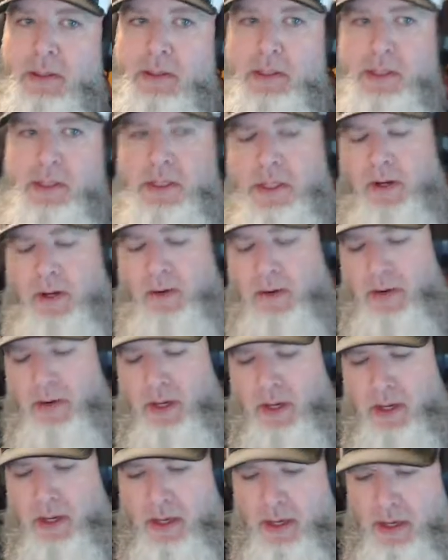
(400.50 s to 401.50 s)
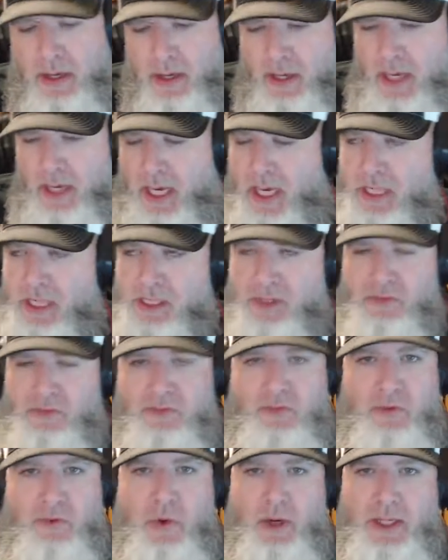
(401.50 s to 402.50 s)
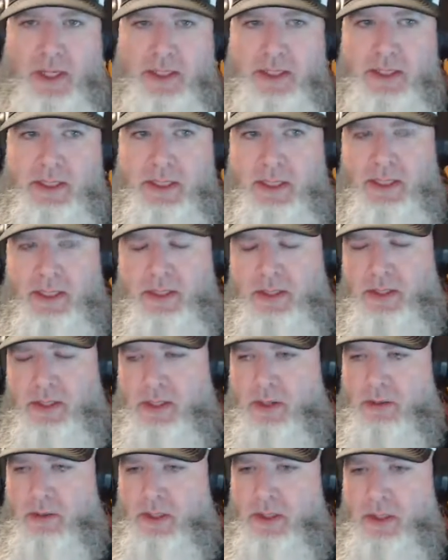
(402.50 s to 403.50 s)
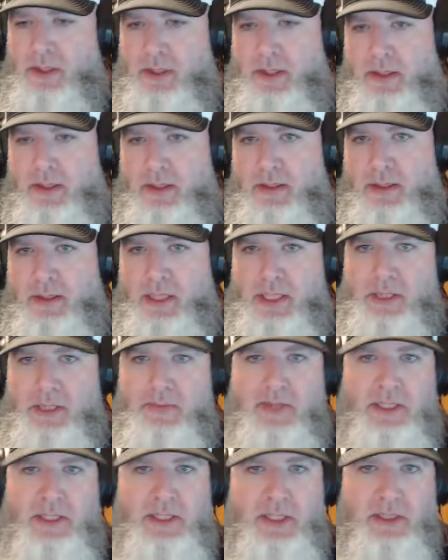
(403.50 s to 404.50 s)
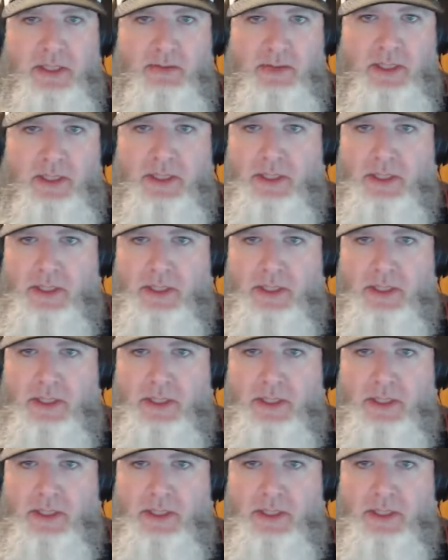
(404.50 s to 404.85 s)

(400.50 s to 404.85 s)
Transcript: so his voice is so good, especially with this